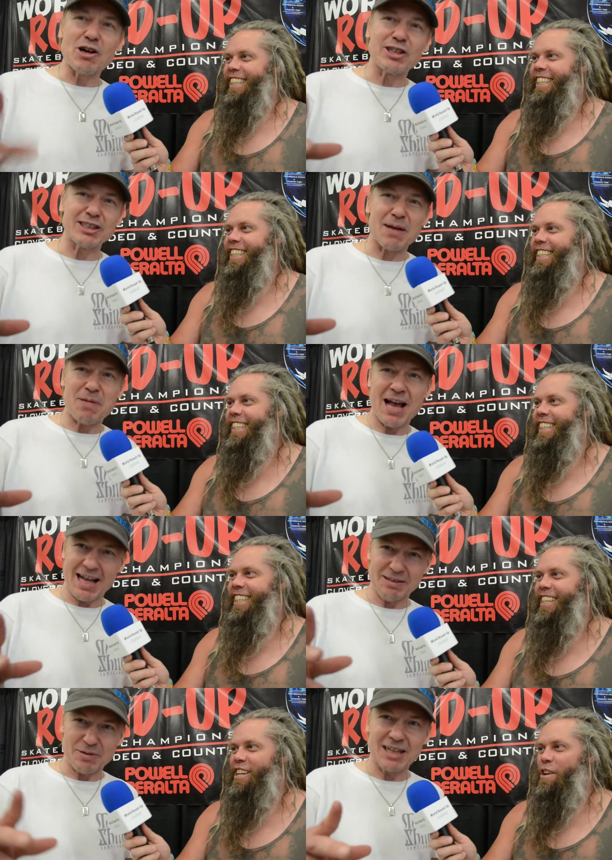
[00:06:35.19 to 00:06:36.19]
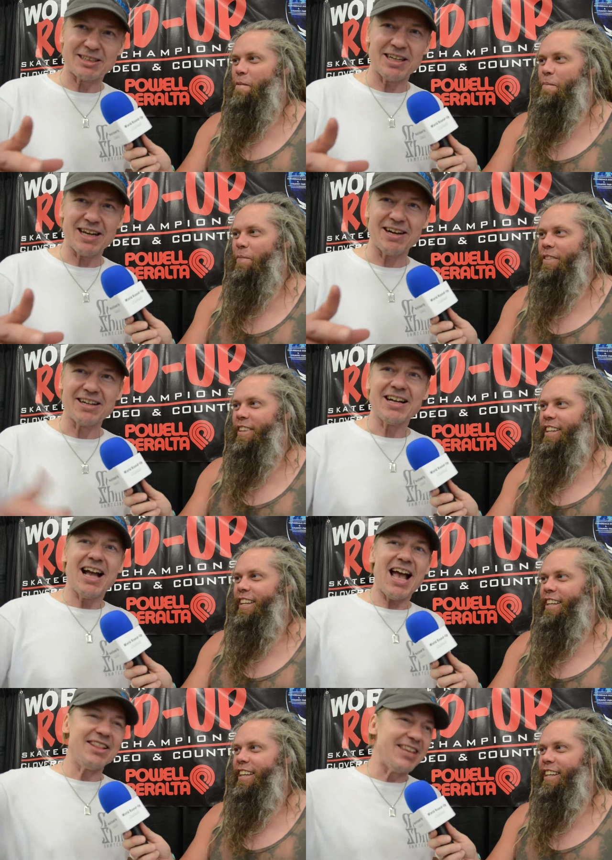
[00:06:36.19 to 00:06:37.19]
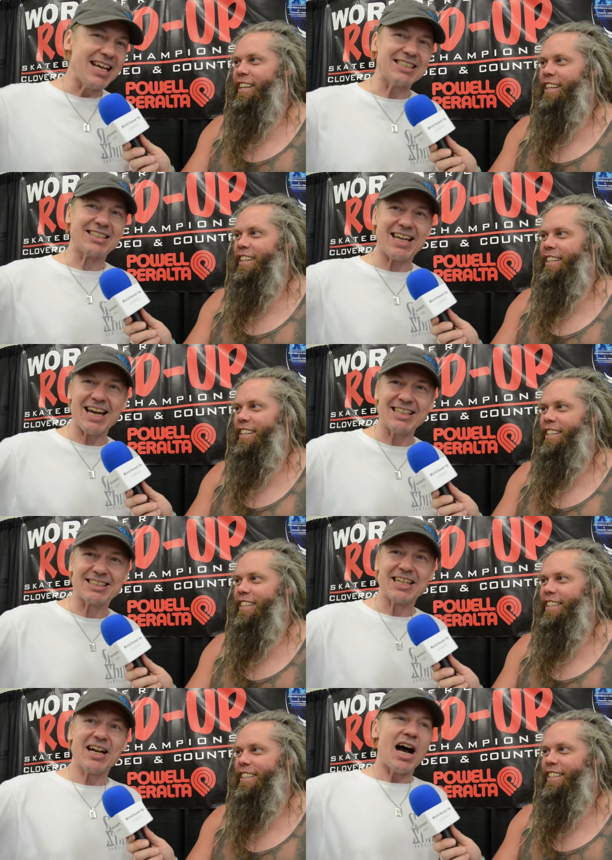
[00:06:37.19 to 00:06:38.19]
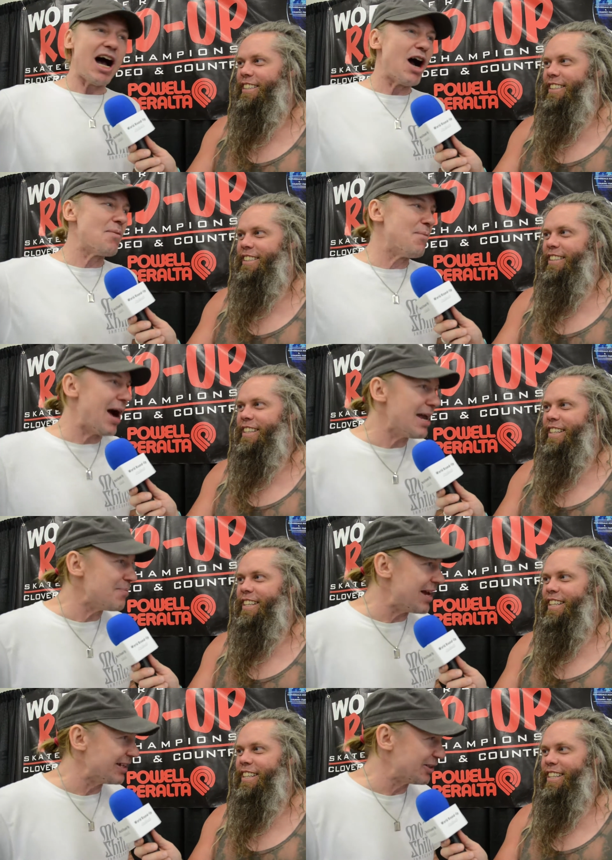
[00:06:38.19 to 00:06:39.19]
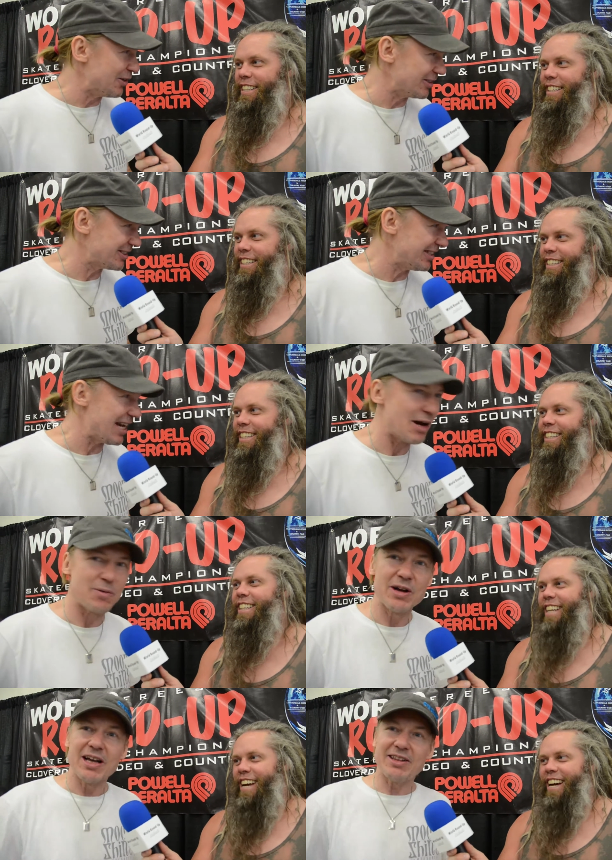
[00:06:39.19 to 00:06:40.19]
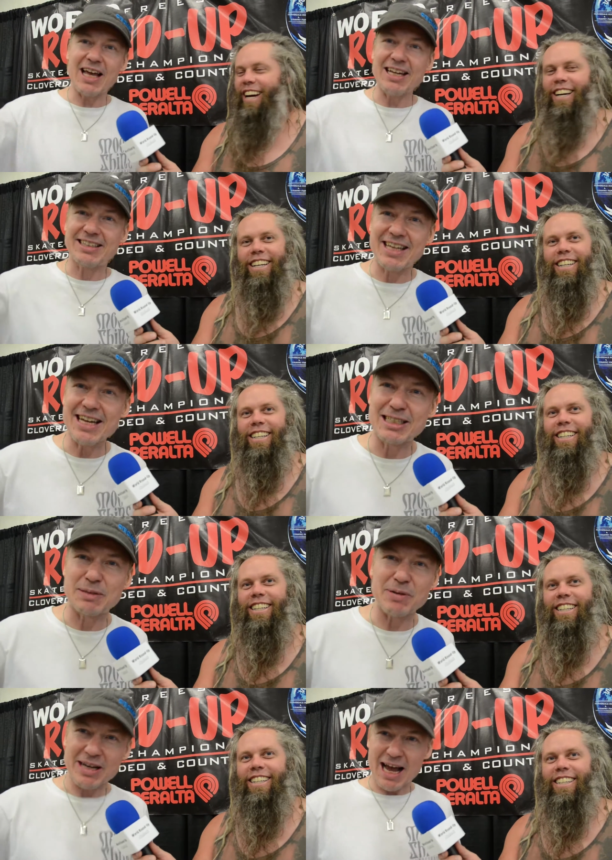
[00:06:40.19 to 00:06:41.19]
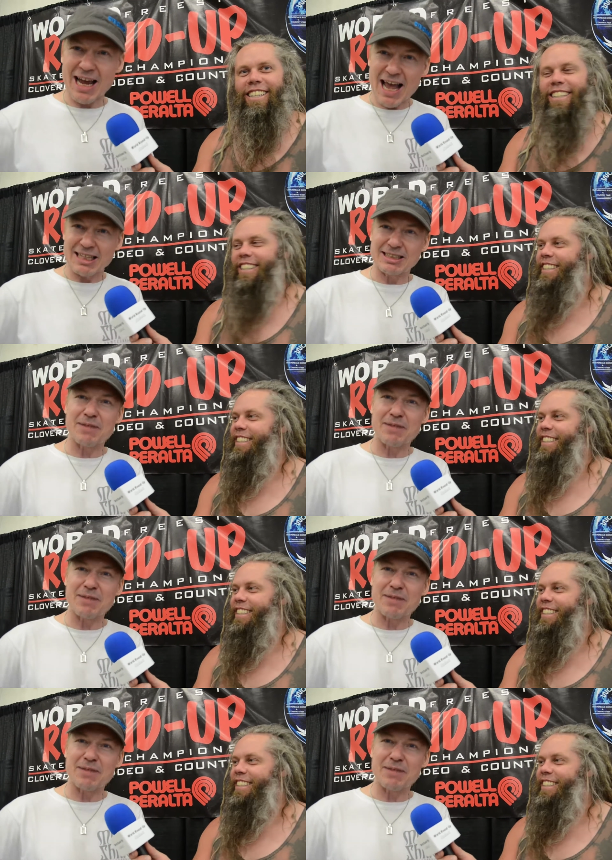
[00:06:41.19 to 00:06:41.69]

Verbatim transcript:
Speaker 1: to Japan once a year, and these kids are my mentors now. They teach me. I ask